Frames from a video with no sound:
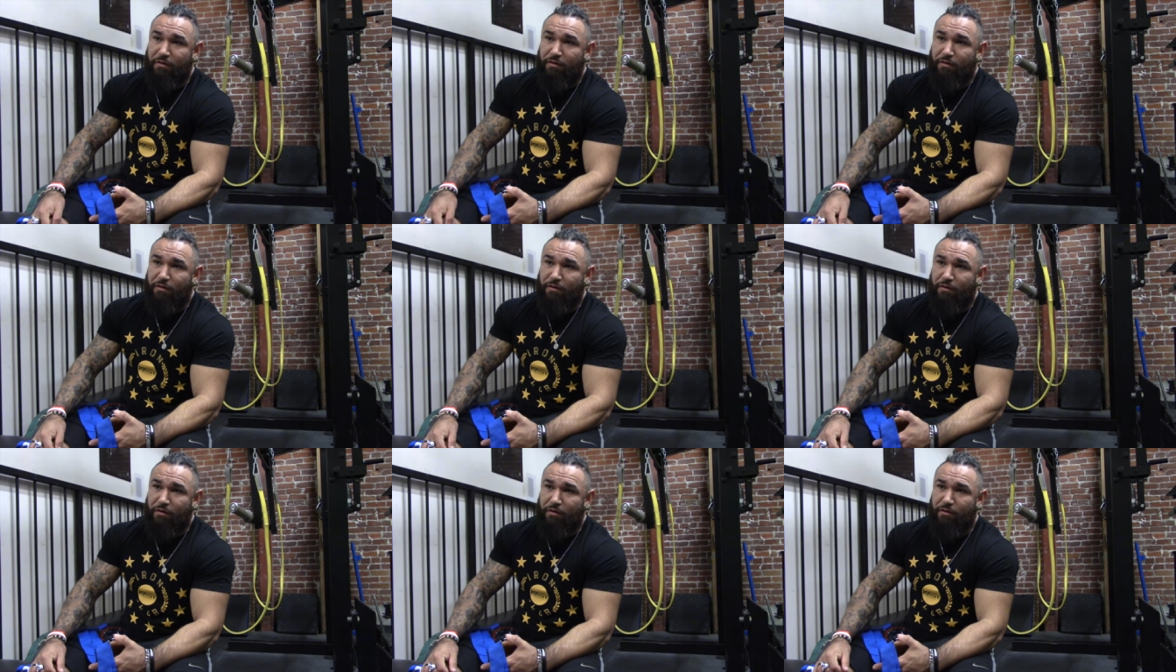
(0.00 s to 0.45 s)

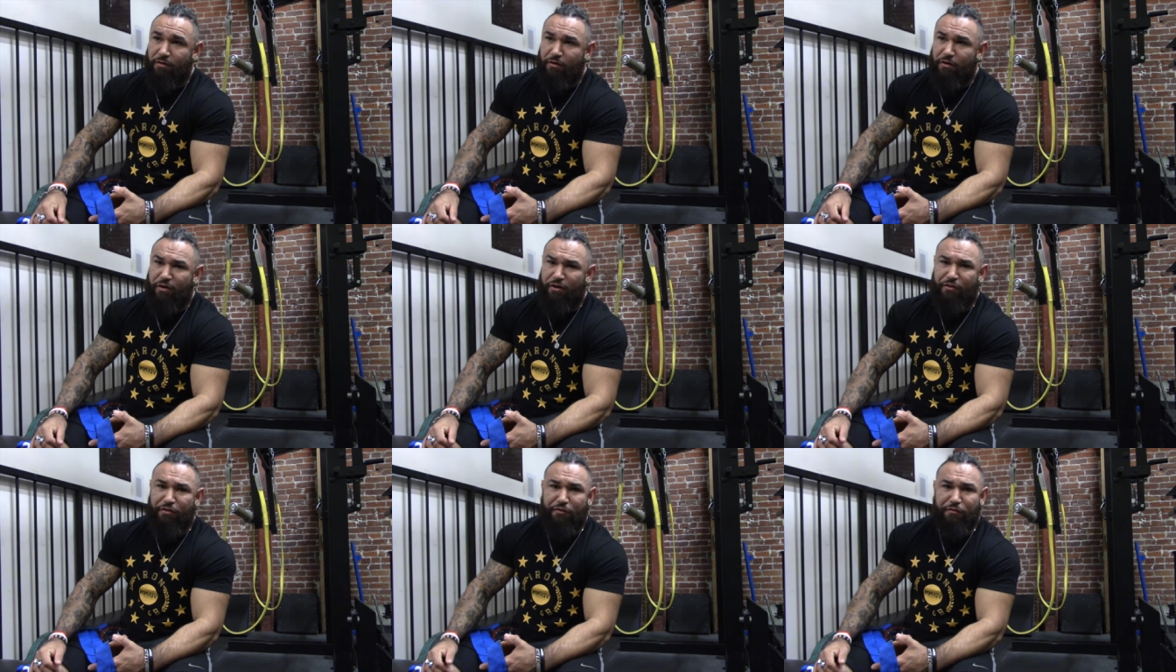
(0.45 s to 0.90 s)
you know,
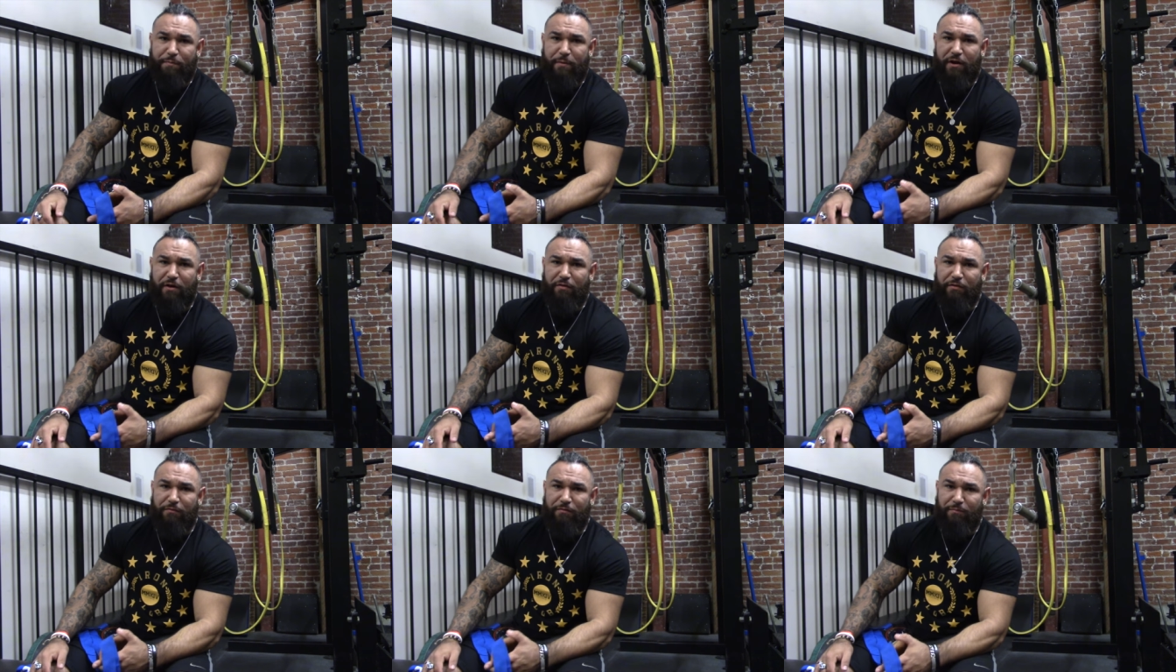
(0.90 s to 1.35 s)
oh, there's
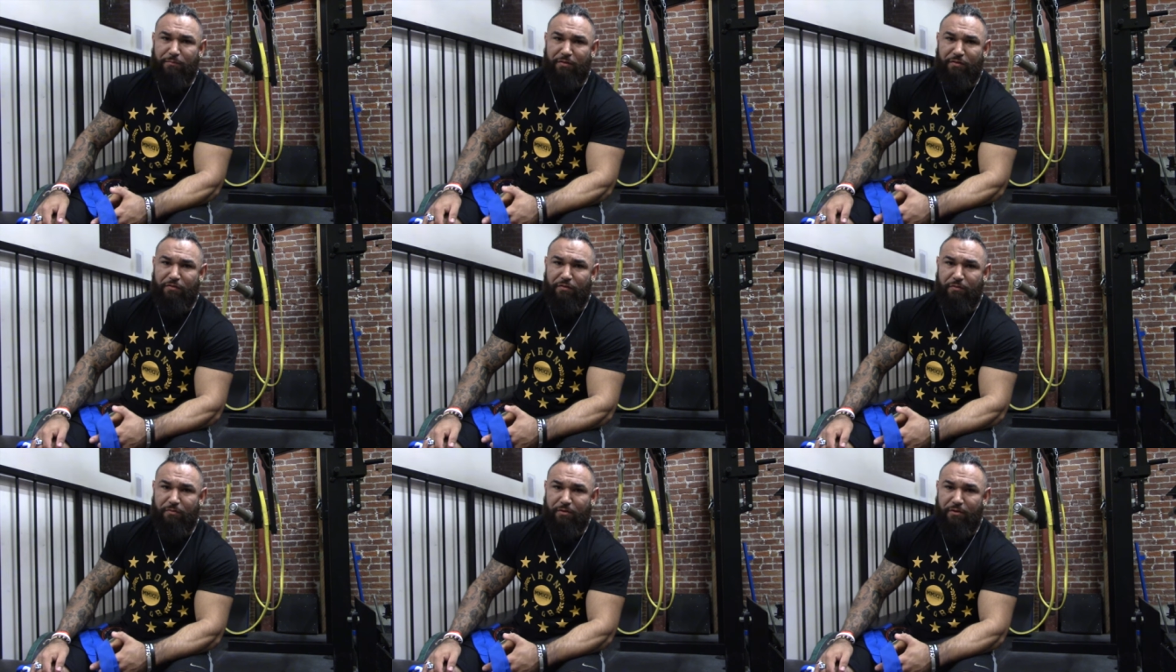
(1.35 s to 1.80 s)
powerlifting
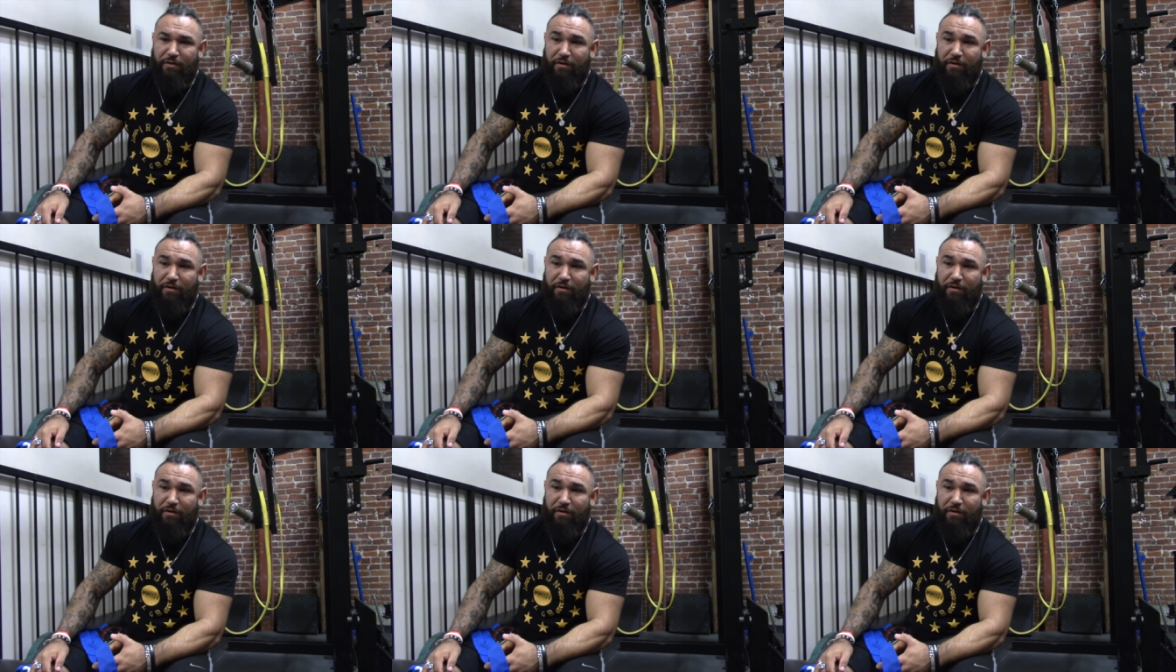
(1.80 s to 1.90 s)
meets over here.